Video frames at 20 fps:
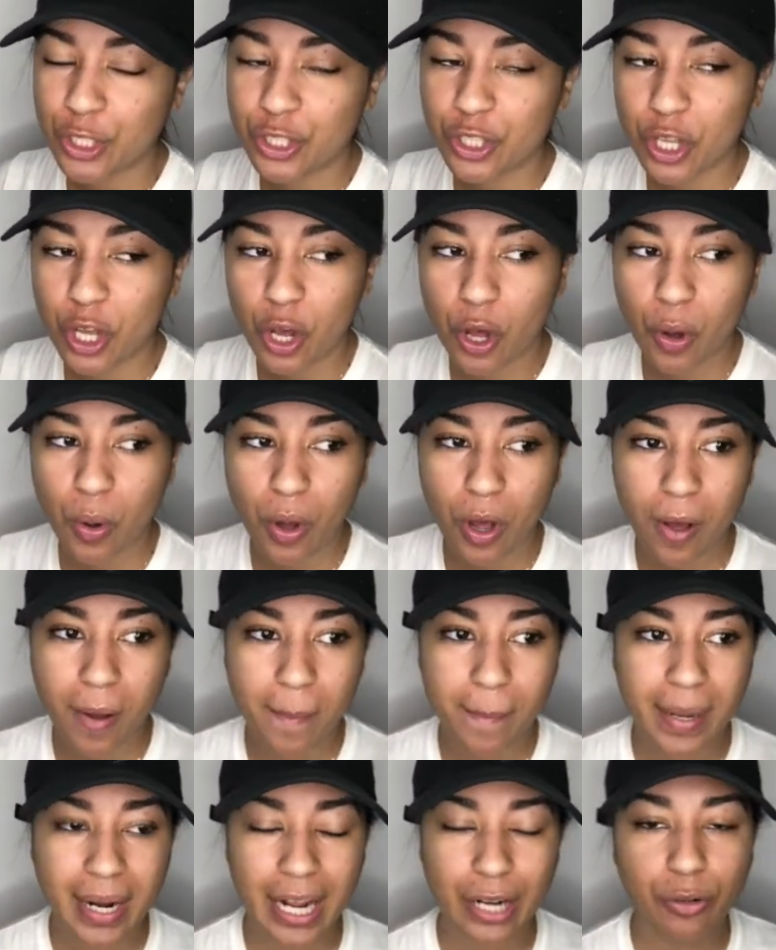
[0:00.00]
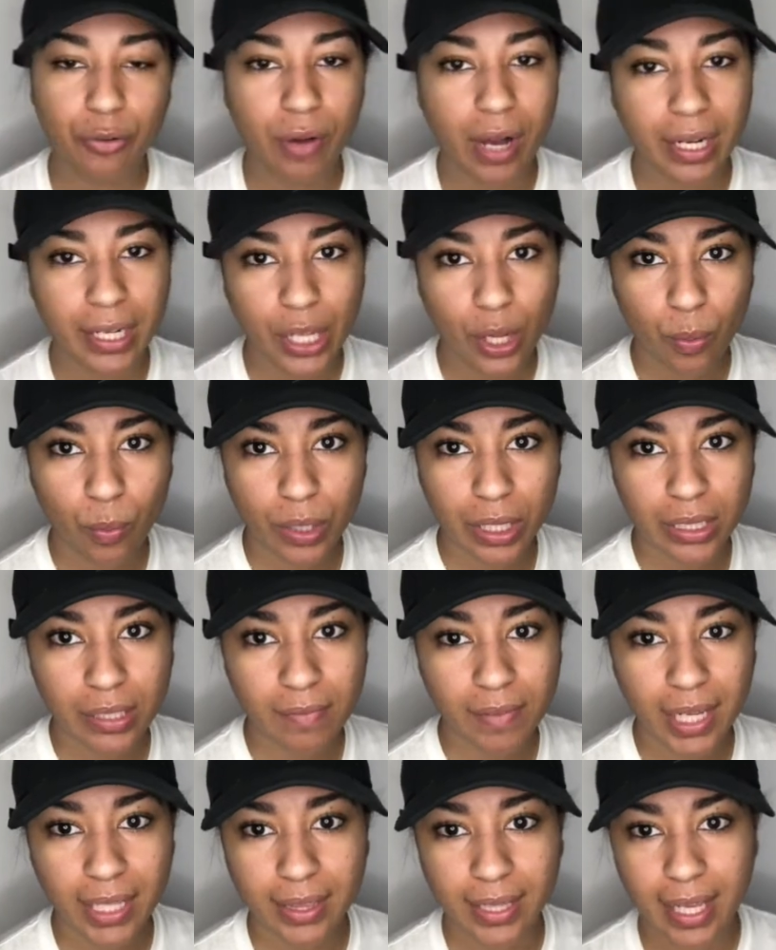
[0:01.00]
So, um, but I knew I didn't want to
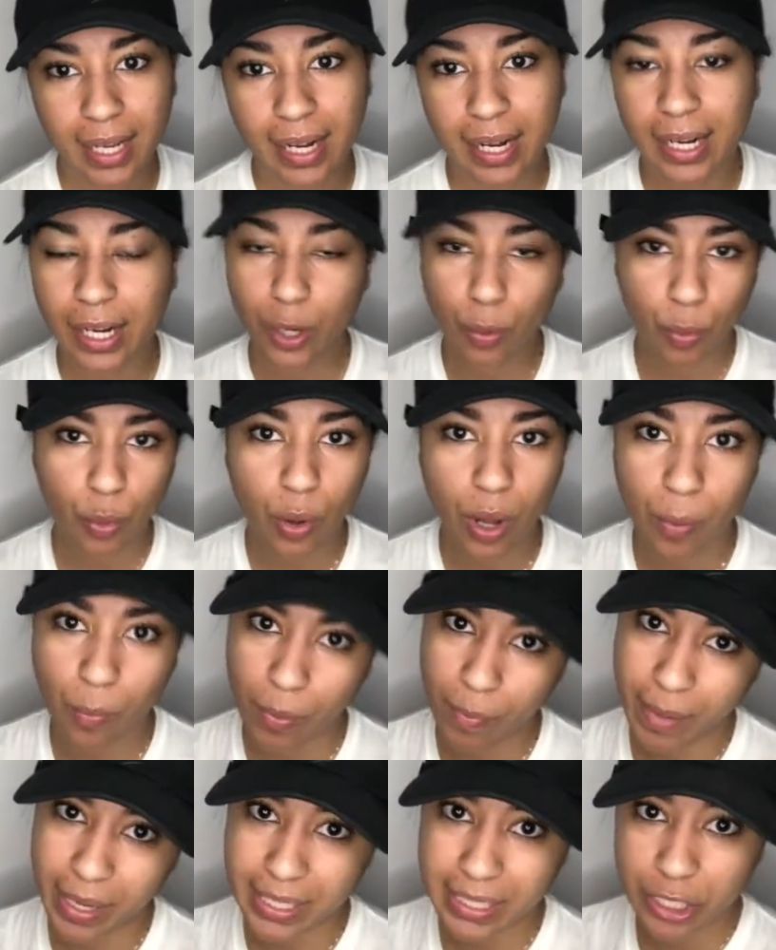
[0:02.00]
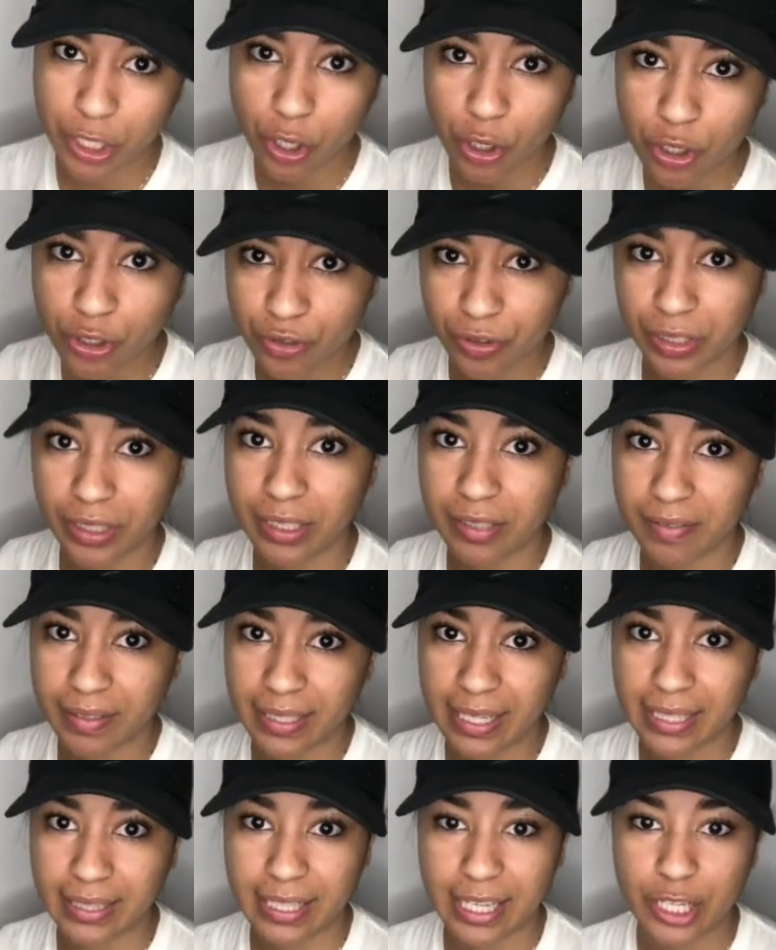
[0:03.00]
live like that, and I didn't know I want my children living
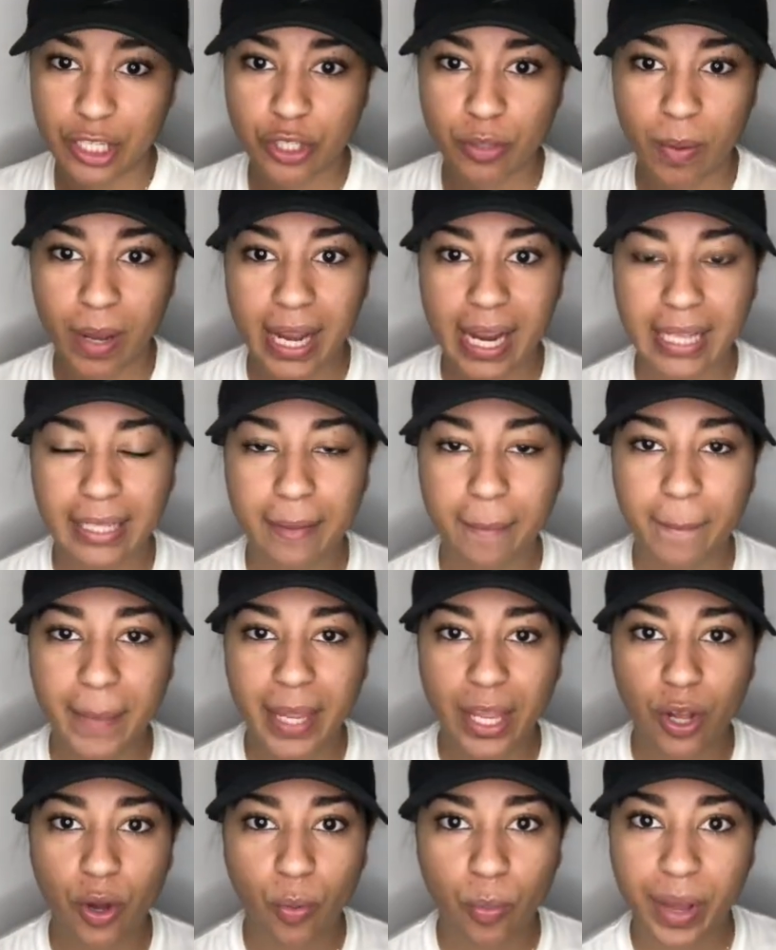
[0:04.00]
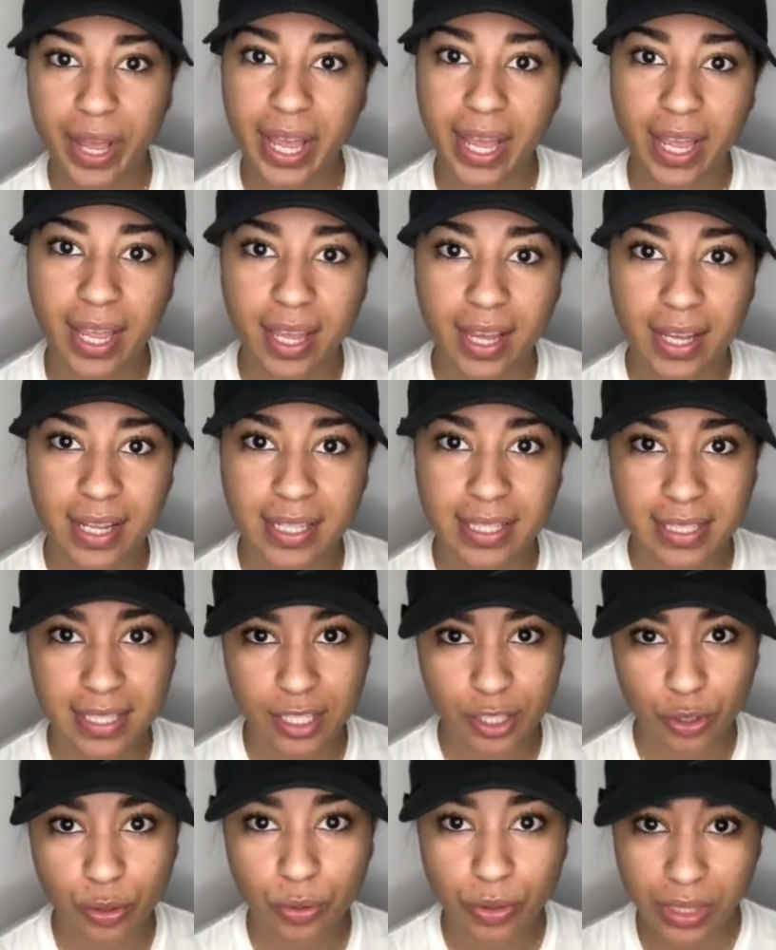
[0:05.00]
like that. So I had to make a way
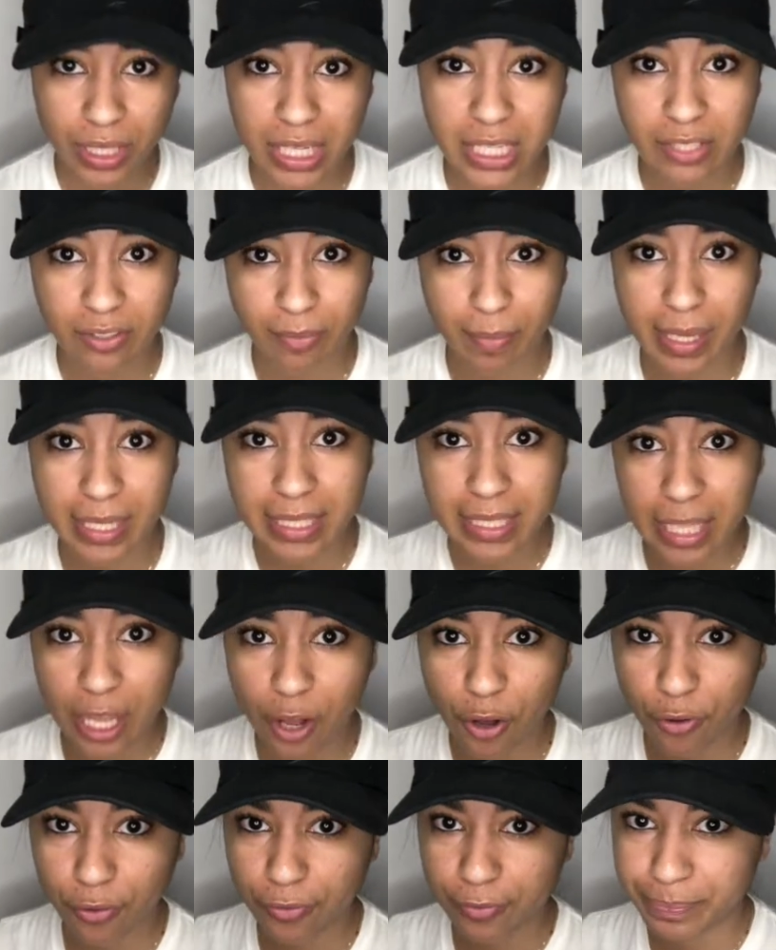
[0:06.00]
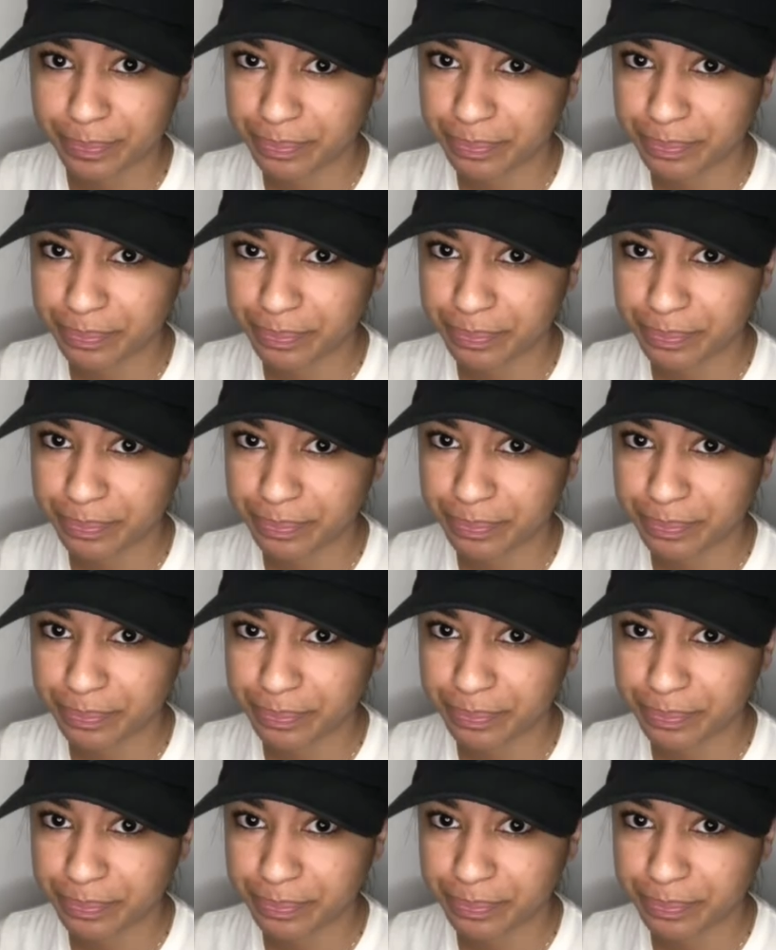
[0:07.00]
to do things for myself.